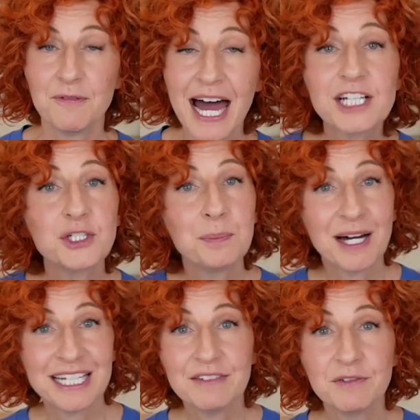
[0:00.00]
fact, you
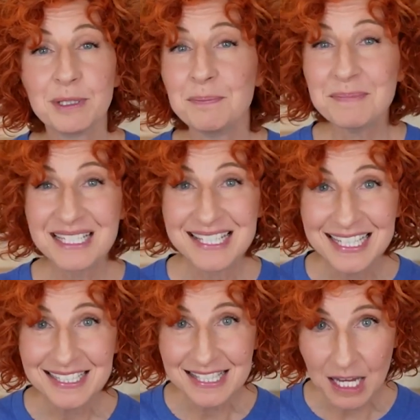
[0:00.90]
might even be
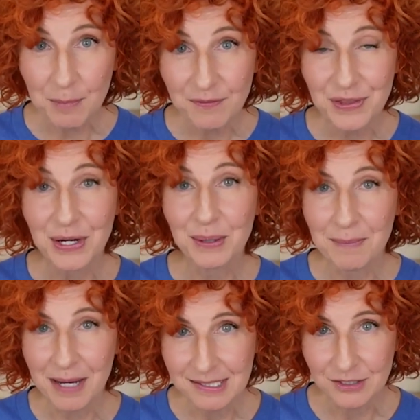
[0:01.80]
missing some of their
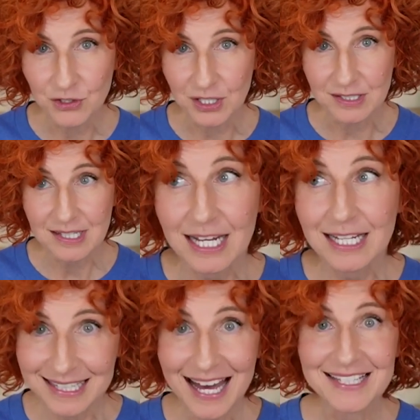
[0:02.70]
messages.
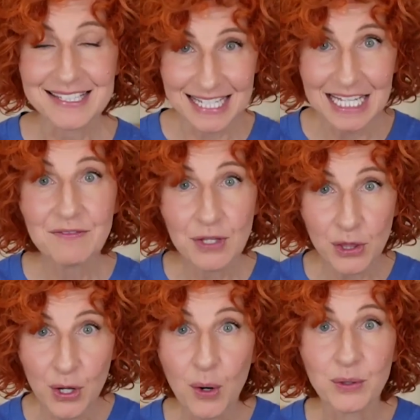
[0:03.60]
Yes, even
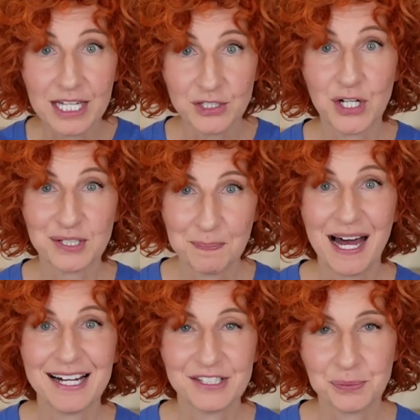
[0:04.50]
though they just
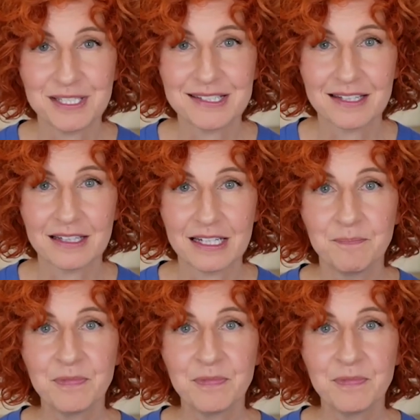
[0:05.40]
passed recently.